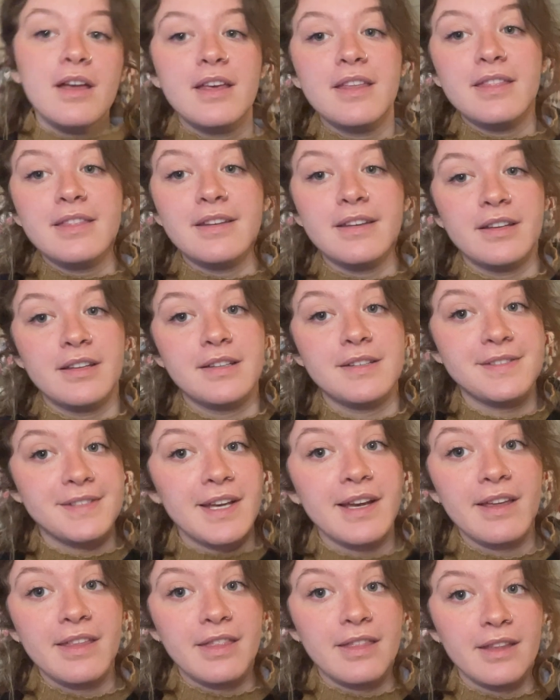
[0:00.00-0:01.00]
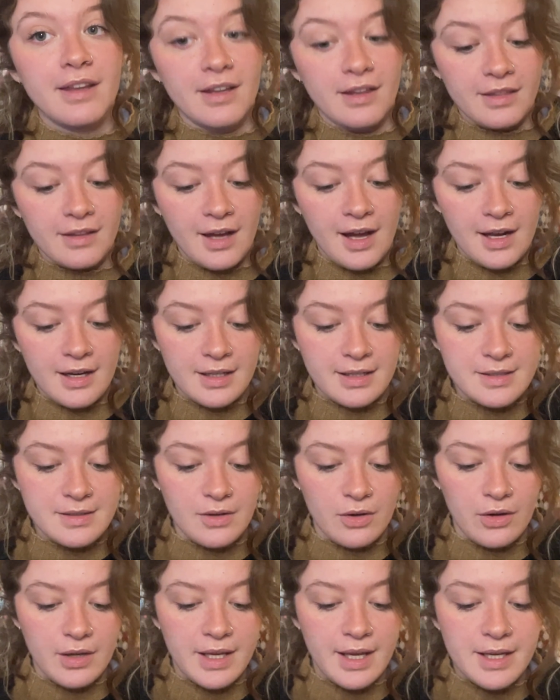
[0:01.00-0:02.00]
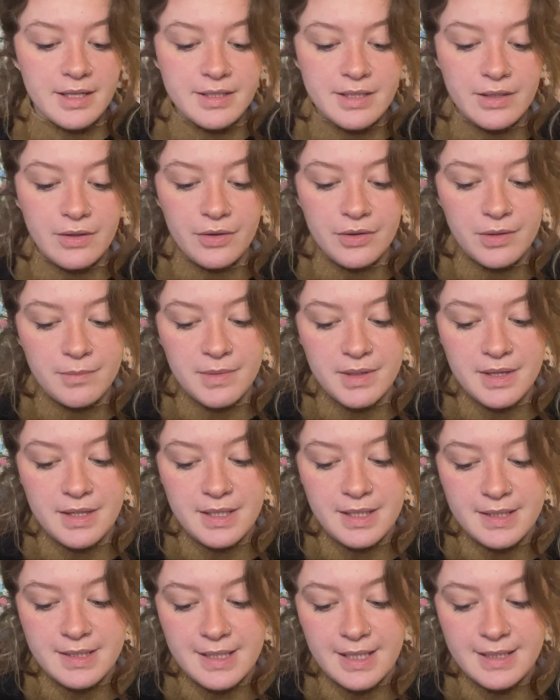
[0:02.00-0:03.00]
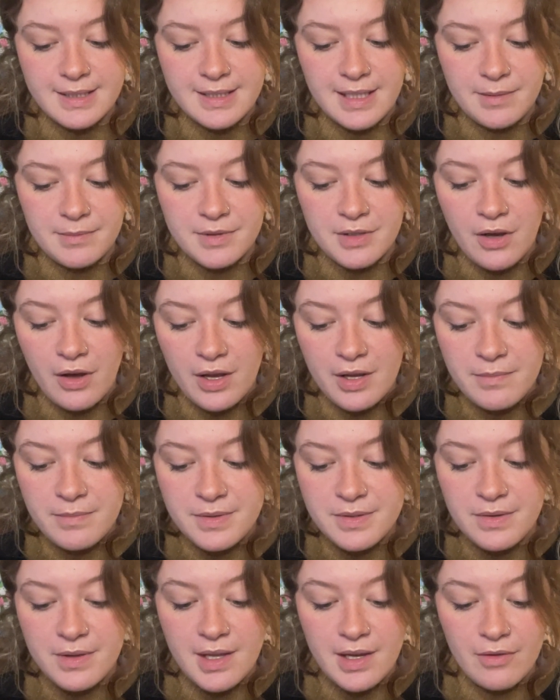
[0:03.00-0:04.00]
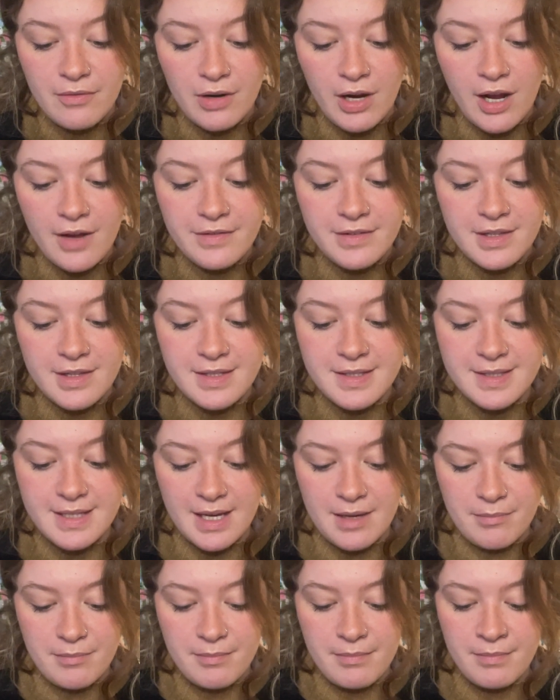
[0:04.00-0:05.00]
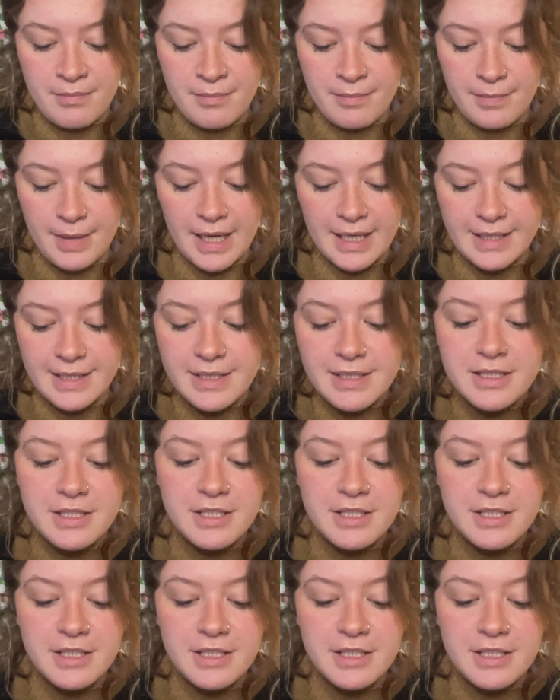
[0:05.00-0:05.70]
The second thing that Alex got, he actually got them at the exact same time, so they arrived in the same package.